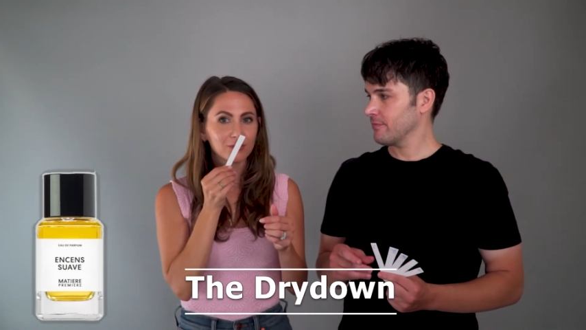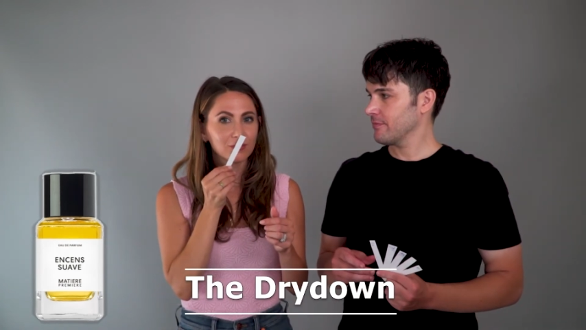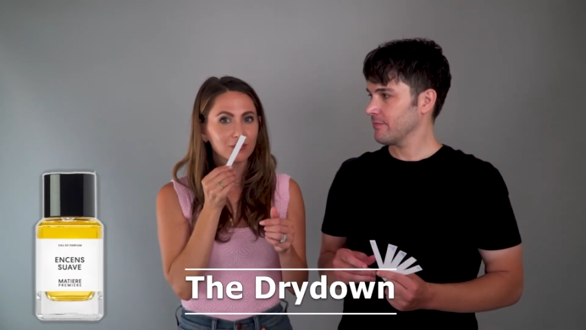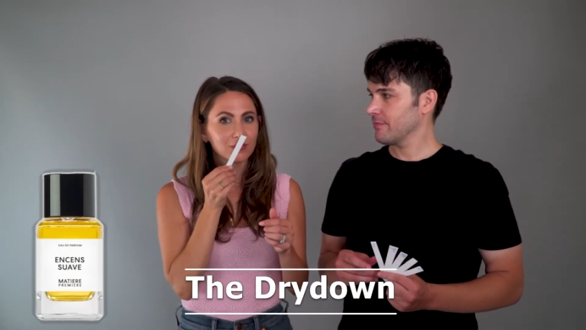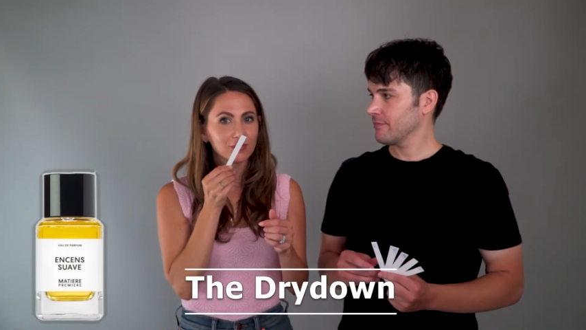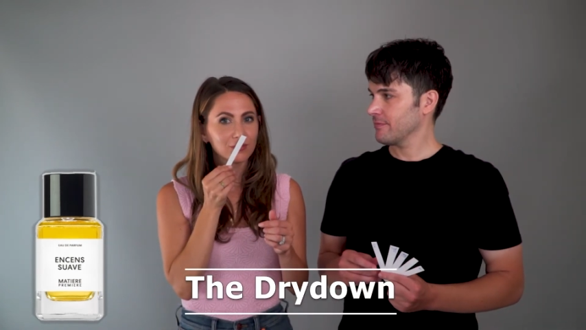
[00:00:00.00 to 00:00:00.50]

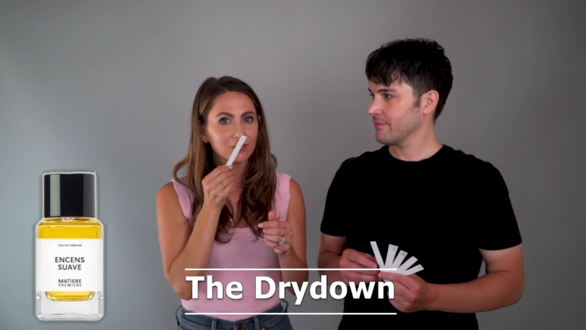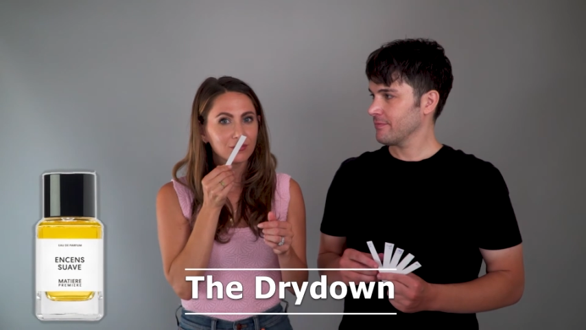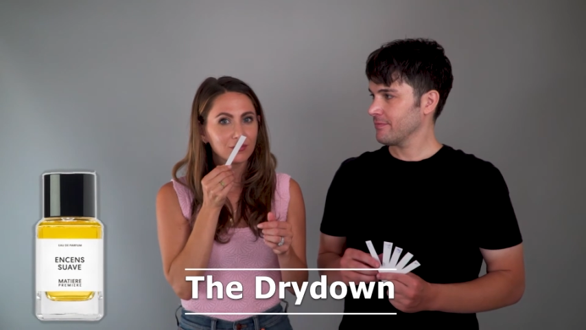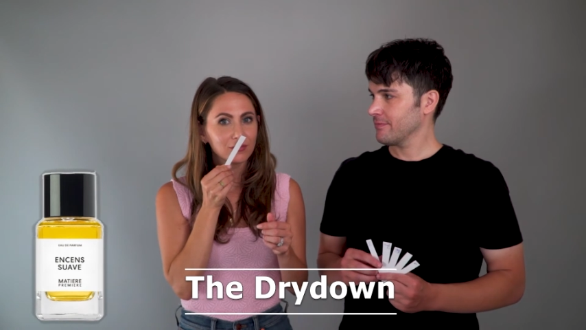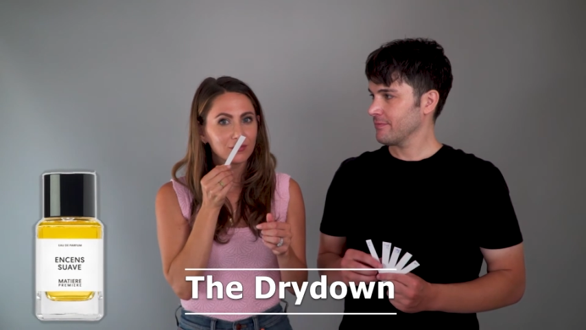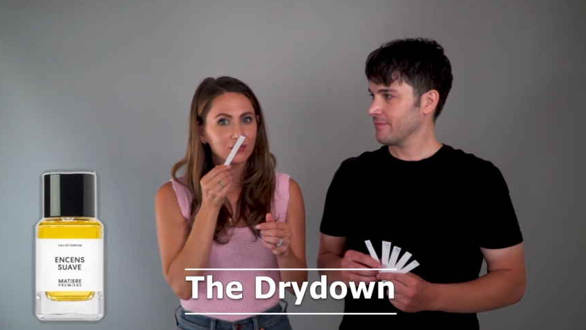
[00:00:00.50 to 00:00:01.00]

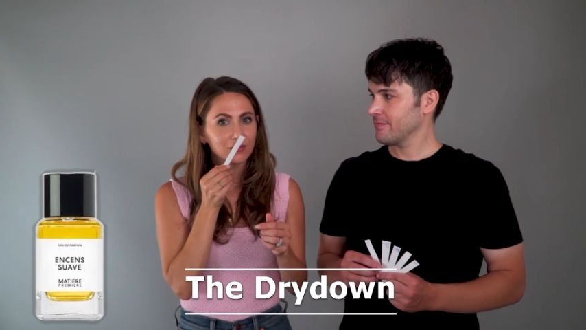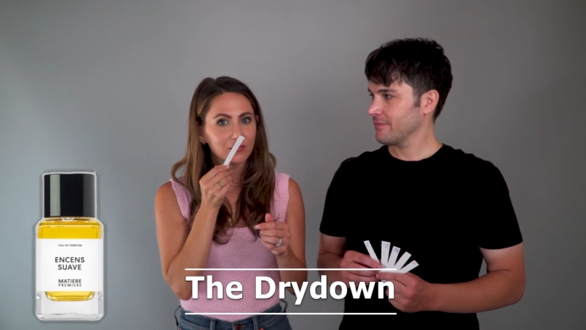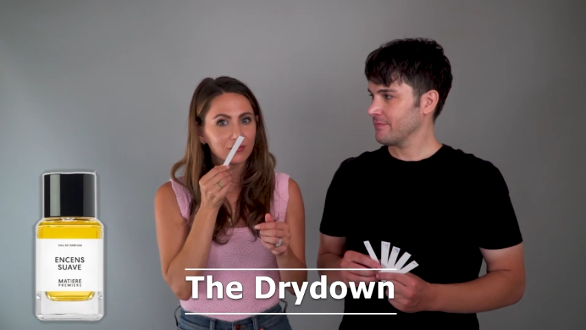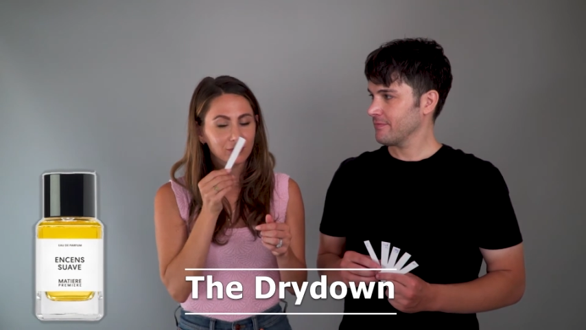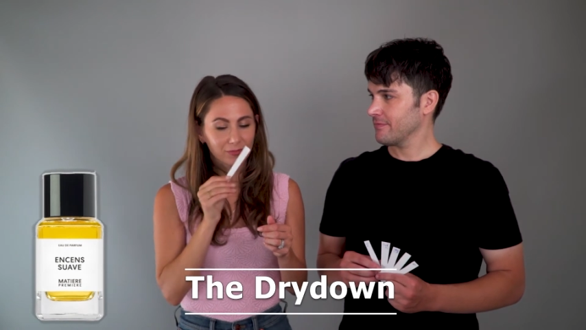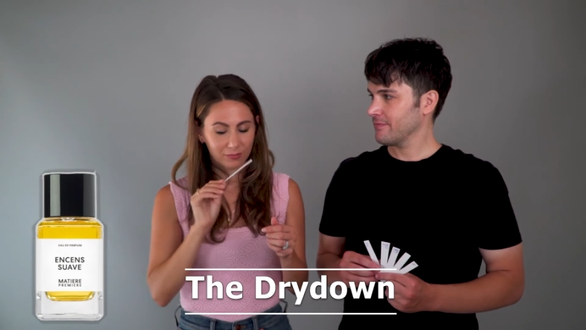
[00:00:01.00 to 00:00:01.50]

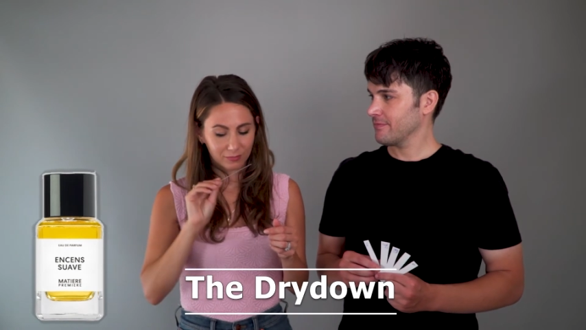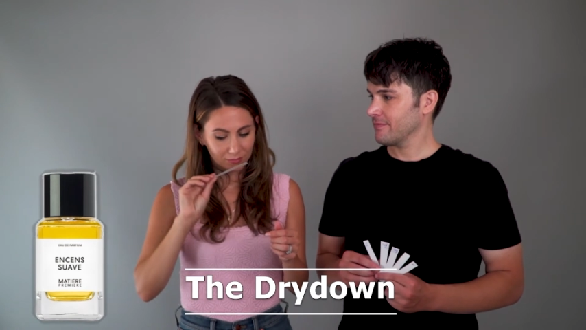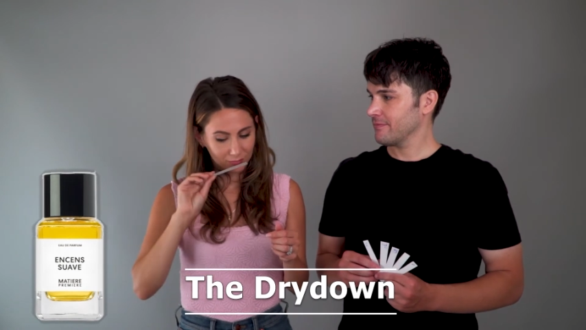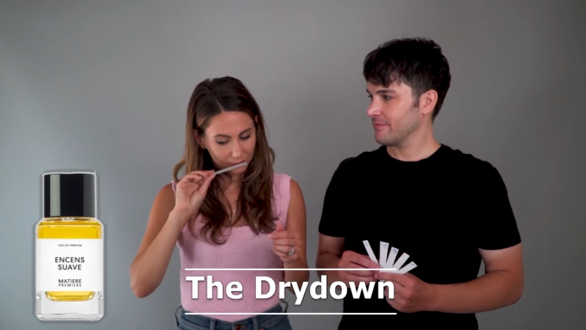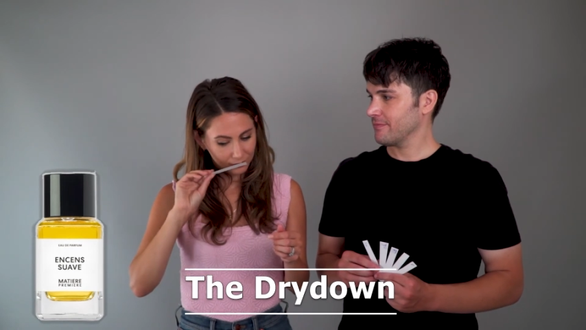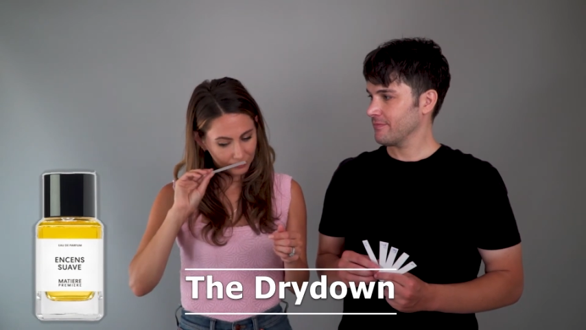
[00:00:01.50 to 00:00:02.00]

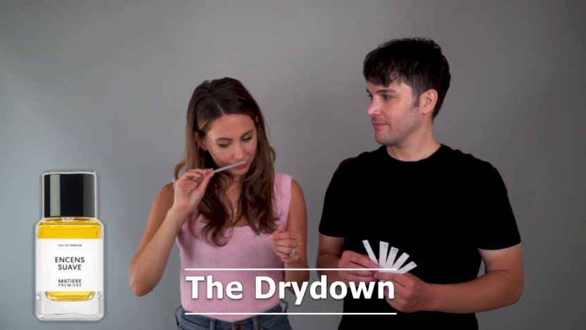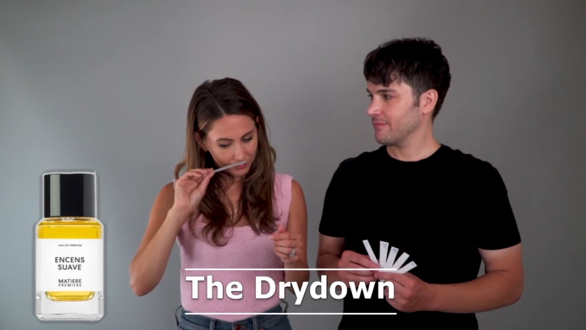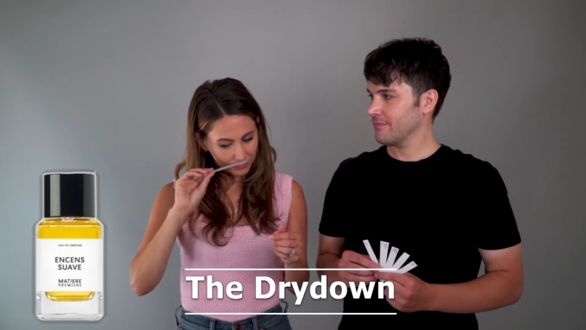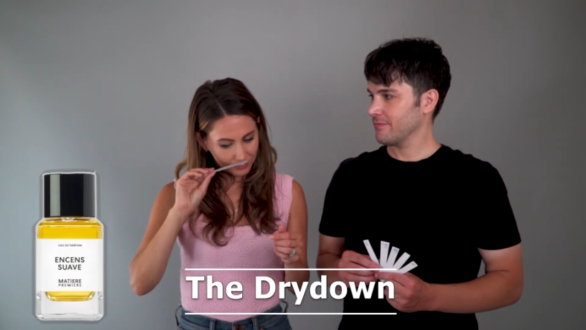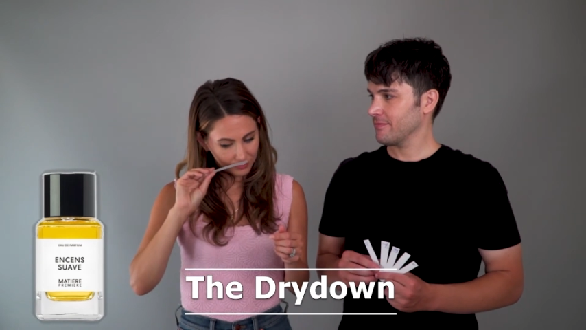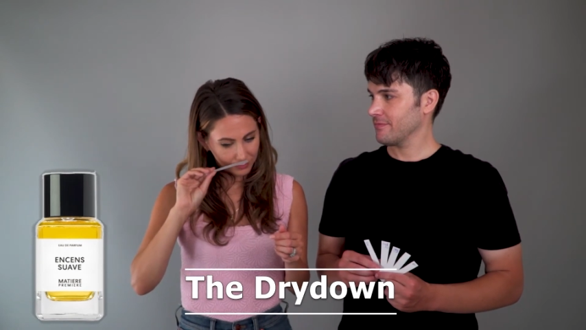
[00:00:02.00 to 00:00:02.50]

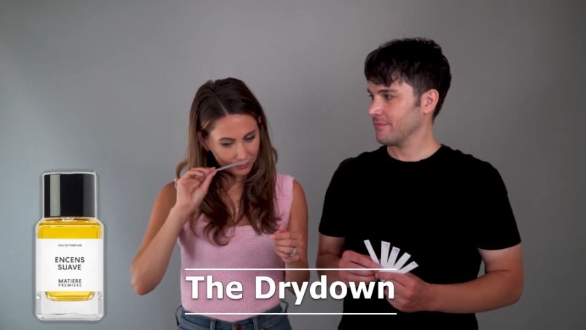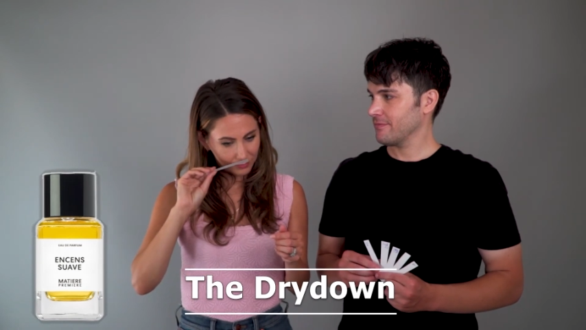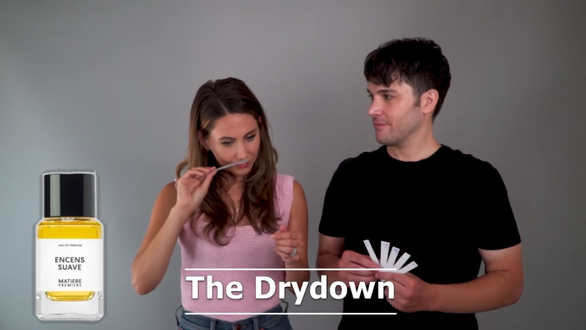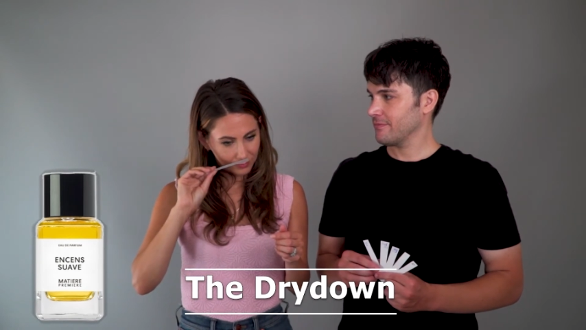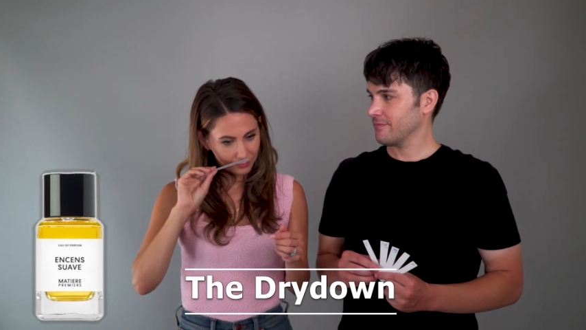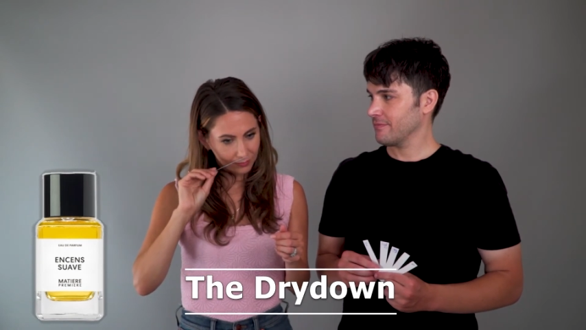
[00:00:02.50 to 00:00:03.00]

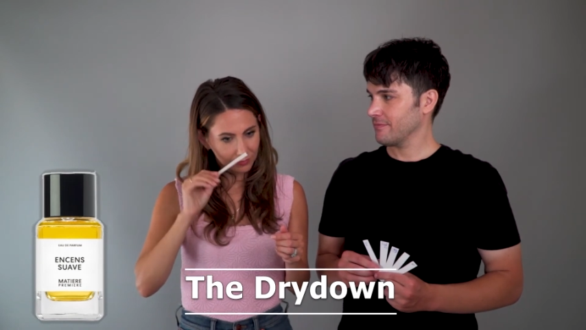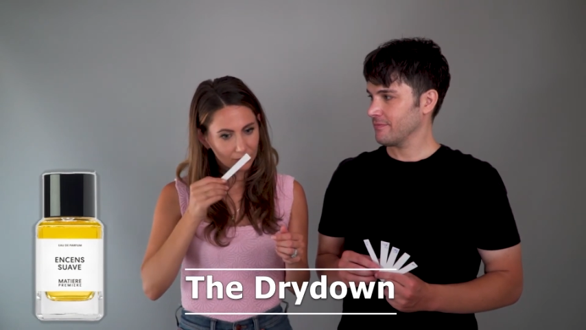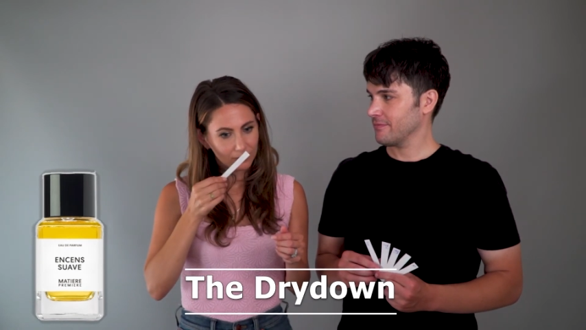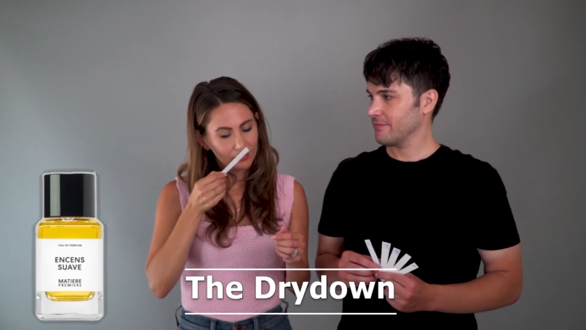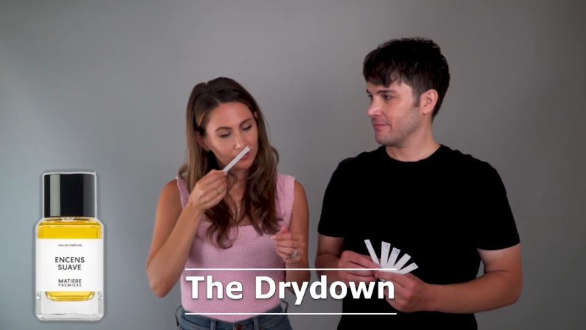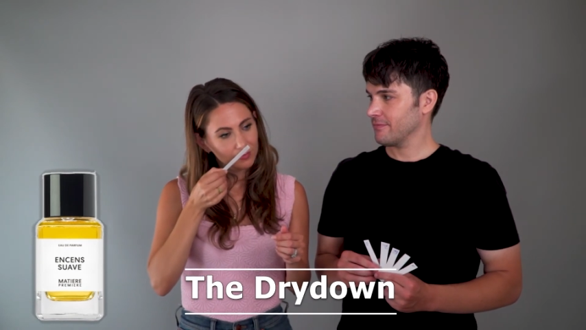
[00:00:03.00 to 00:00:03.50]
(silence)